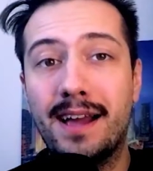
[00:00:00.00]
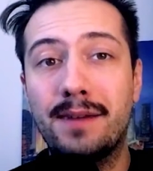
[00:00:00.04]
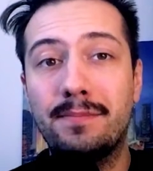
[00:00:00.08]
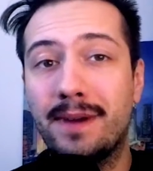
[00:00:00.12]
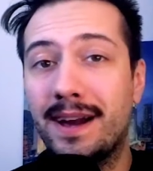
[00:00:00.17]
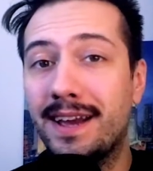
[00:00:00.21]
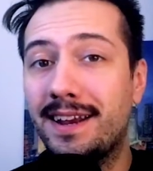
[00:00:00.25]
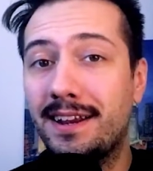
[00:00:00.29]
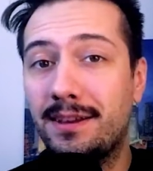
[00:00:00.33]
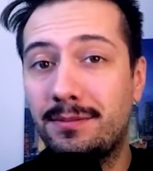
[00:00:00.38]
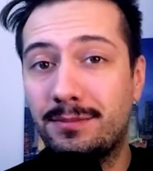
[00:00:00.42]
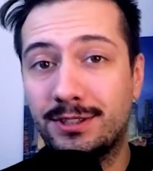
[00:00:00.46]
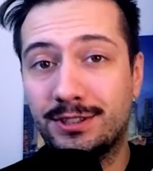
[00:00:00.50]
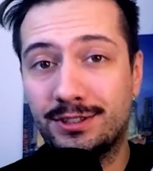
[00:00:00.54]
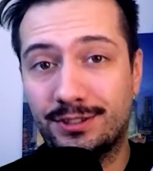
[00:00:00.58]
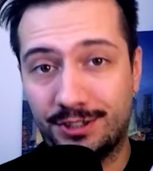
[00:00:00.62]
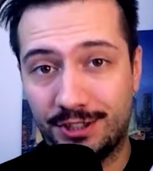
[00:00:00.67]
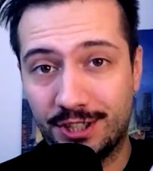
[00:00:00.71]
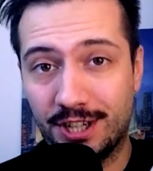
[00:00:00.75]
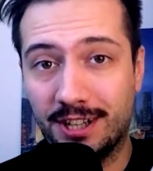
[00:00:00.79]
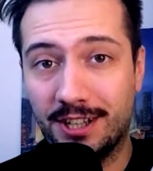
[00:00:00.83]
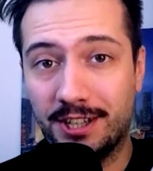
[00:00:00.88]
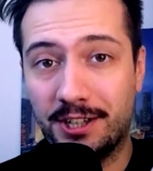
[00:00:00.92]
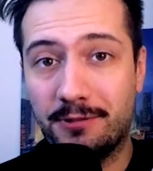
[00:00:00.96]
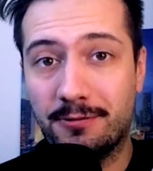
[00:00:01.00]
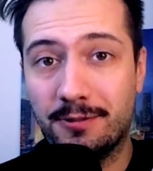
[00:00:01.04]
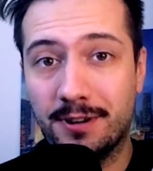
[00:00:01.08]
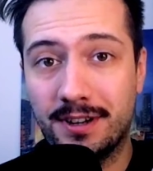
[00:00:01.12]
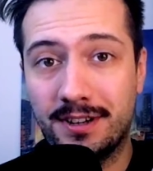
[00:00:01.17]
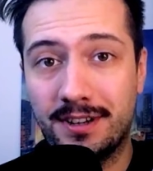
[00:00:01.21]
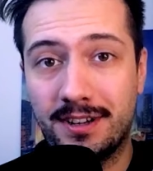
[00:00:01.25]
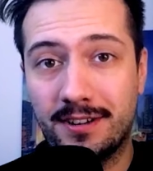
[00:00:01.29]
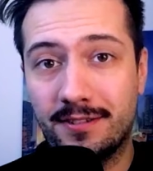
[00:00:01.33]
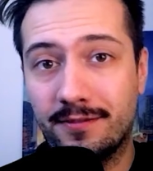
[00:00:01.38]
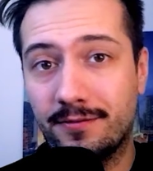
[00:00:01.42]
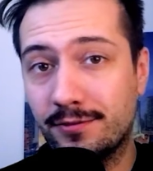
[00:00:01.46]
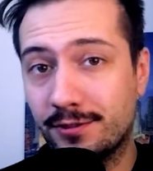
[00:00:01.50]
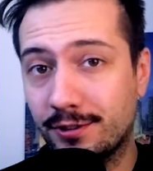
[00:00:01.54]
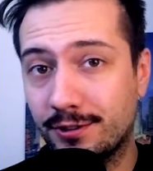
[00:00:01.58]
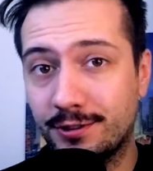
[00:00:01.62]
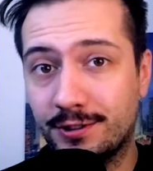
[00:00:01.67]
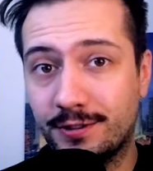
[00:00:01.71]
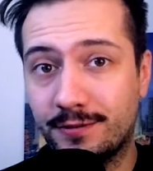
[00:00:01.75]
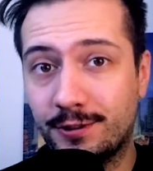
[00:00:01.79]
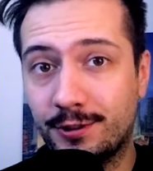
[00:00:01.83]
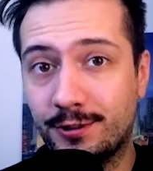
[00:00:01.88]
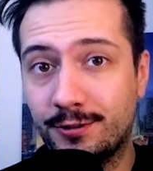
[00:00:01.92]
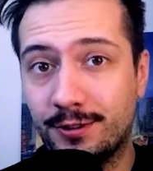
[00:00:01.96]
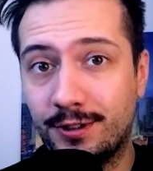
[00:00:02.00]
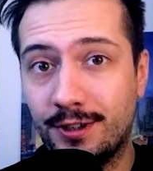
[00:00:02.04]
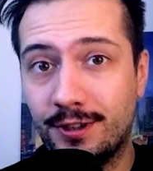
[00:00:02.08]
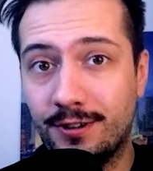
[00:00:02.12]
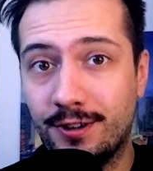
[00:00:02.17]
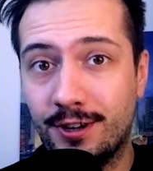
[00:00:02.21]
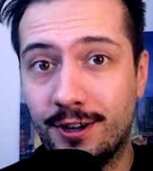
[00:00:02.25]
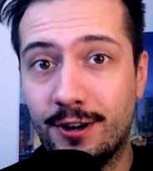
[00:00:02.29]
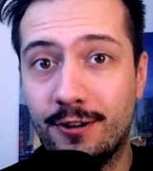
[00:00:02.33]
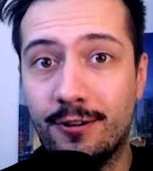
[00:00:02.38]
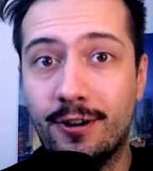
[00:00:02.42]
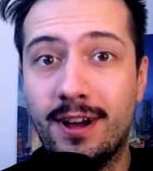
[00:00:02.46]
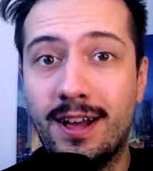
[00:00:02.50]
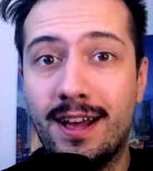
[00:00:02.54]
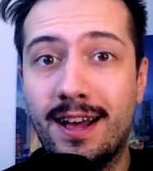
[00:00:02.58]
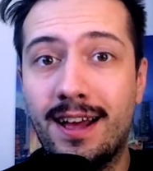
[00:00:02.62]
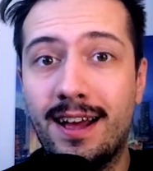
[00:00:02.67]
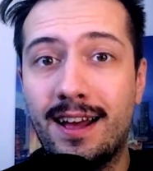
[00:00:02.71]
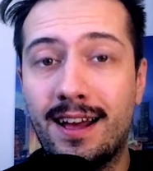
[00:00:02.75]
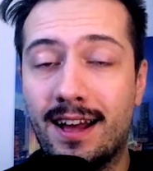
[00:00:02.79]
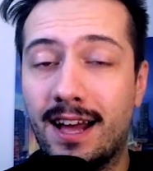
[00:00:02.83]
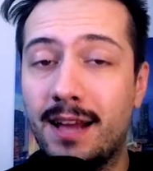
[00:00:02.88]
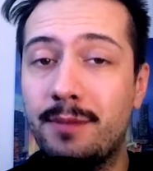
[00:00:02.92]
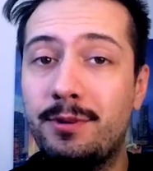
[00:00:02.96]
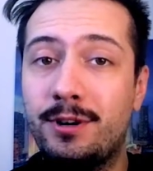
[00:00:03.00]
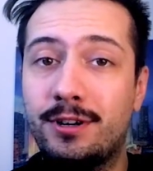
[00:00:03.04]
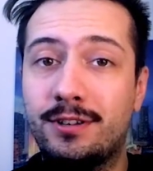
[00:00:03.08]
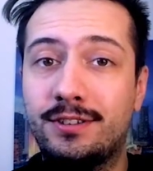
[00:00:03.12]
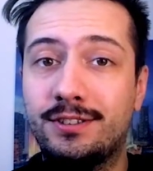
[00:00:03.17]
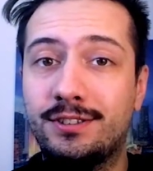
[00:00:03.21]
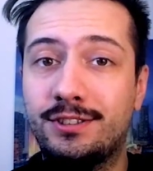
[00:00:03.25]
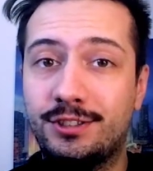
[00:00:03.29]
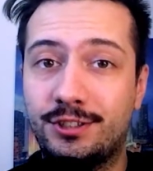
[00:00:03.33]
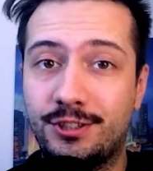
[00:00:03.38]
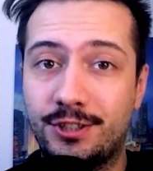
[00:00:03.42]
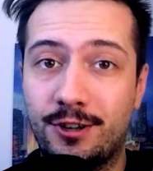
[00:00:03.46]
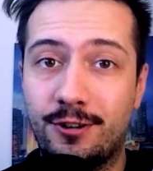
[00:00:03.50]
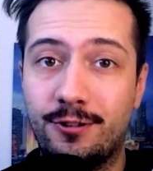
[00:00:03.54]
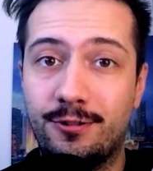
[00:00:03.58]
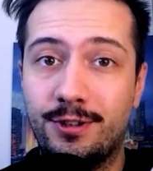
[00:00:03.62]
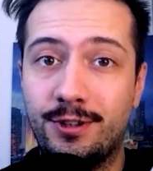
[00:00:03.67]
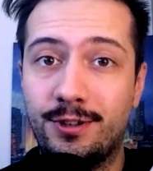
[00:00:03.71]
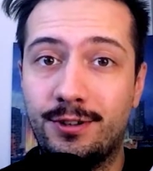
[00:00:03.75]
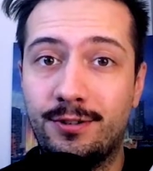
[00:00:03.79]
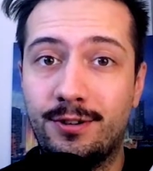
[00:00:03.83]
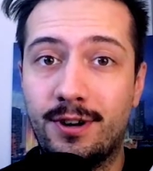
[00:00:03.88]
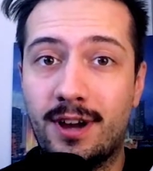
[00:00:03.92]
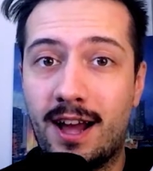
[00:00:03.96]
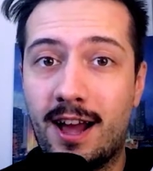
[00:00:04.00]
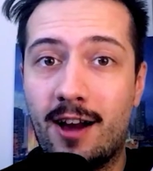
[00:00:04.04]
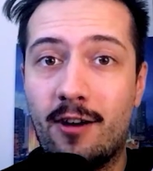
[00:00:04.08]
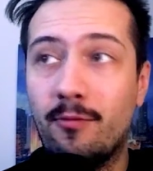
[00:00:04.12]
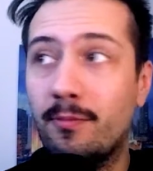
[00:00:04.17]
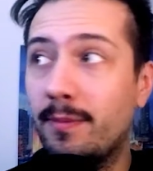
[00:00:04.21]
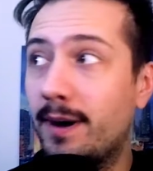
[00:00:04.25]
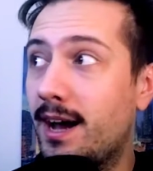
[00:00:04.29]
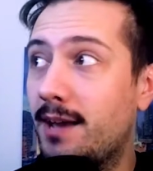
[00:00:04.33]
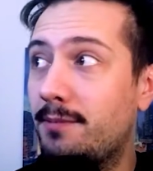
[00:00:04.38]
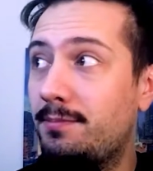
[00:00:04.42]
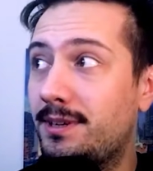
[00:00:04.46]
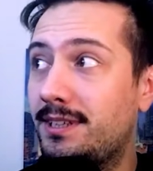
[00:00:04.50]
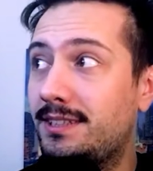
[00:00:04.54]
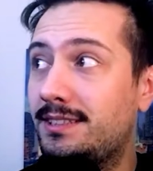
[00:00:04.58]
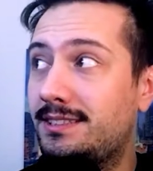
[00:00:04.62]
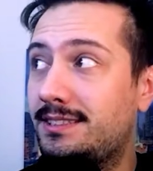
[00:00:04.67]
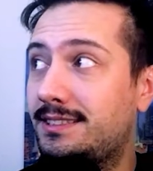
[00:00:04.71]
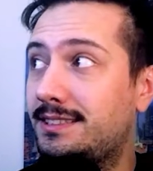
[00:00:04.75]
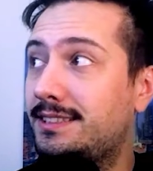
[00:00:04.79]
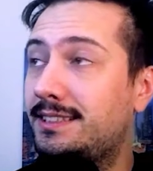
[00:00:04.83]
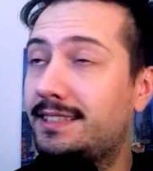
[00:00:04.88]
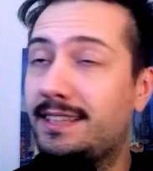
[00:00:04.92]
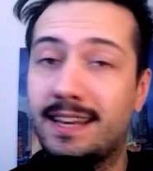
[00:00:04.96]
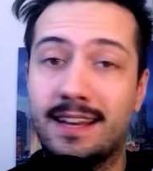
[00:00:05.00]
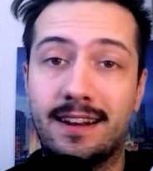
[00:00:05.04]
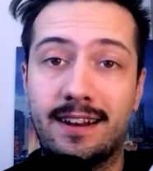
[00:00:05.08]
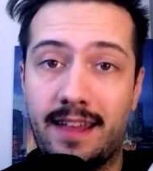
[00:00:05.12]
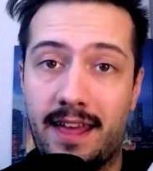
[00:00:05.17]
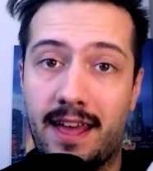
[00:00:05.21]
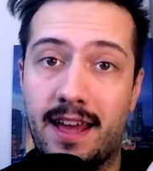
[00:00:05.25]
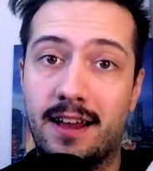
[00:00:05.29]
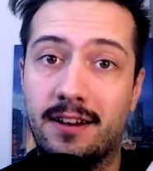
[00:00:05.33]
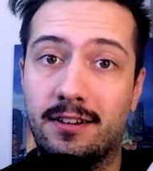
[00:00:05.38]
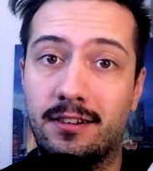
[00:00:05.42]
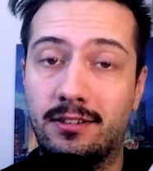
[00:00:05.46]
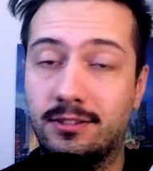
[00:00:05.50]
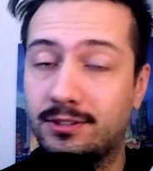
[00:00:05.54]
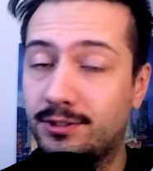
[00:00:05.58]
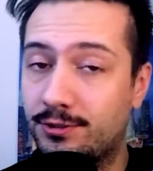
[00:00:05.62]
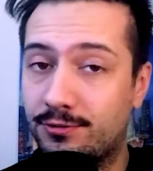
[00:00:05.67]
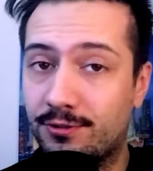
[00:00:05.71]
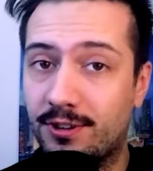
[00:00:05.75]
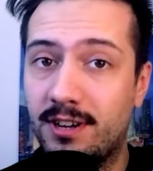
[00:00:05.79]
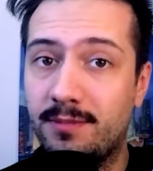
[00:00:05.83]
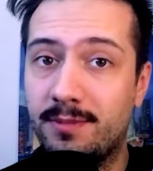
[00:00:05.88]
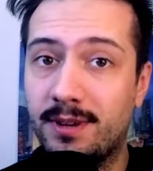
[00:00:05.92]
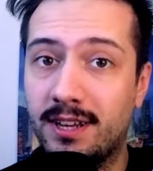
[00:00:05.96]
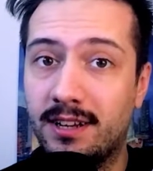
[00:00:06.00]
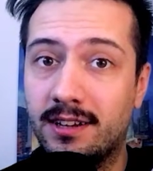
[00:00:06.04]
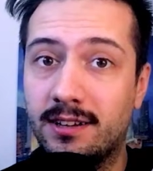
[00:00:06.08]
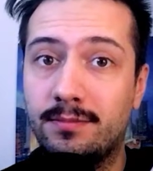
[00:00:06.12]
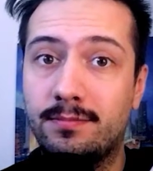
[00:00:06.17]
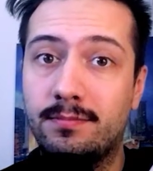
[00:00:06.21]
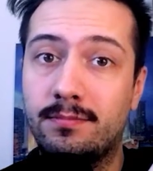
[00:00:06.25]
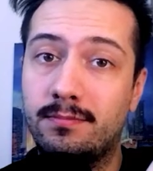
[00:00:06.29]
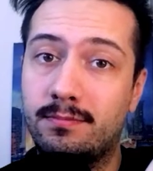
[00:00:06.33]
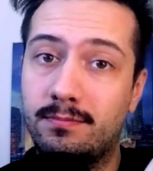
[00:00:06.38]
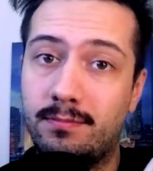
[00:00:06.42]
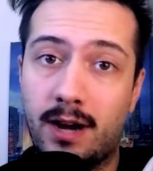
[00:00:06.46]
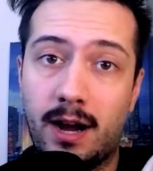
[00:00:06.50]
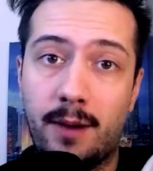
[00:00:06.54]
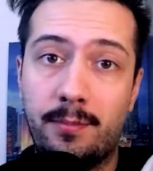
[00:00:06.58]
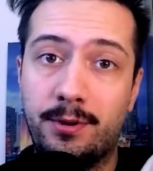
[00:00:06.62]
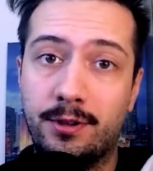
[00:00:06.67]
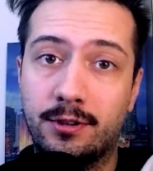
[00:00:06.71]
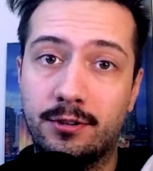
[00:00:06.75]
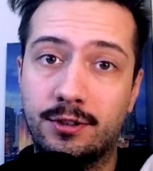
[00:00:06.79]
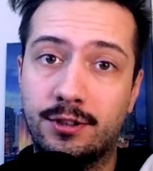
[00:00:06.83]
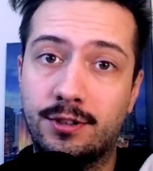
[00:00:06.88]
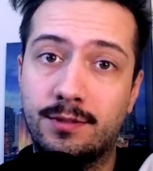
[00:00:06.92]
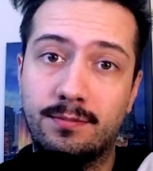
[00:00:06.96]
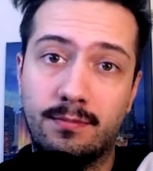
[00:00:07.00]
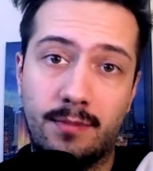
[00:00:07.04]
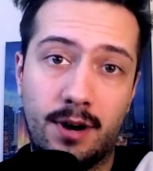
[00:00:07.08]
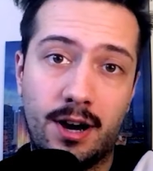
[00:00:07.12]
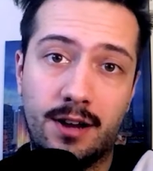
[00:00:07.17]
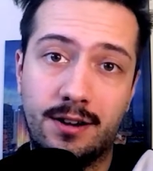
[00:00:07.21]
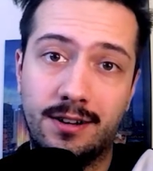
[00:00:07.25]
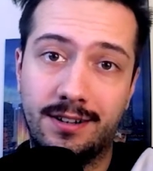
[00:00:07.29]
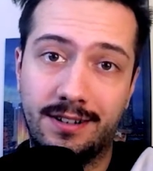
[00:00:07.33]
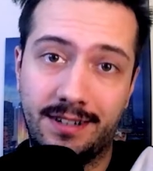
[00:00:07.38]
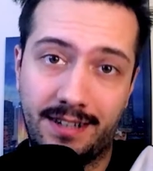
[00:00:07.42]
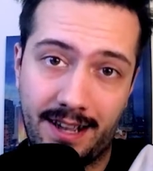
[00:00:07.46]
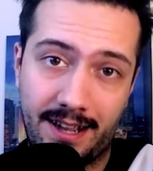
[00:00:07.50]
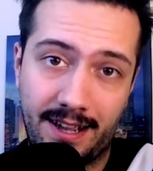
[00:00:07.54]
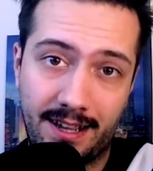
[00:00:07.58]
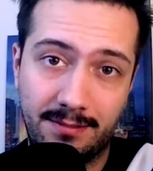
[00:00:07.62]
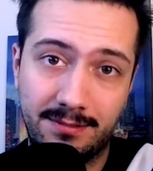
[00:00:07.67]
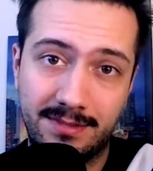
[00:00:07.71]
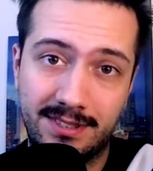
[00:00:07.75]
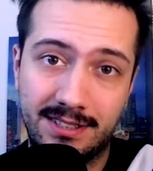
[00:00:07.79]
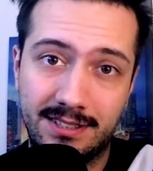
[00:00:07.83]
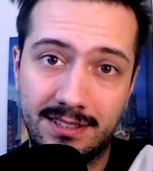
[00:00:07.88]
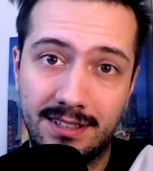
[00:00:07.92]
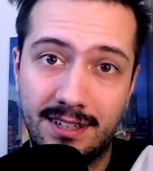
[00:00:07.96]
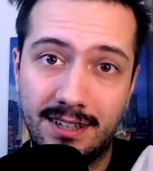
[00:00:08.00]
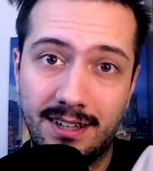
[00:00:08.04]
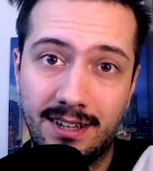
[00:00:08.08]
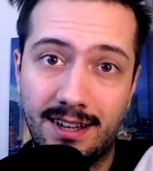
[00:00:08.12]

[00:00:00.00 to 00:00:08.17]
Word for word: Hi, my name is Jellyquent, and for those of you who don't know, I'm here to show you how my PC can handle streaming popular modern games.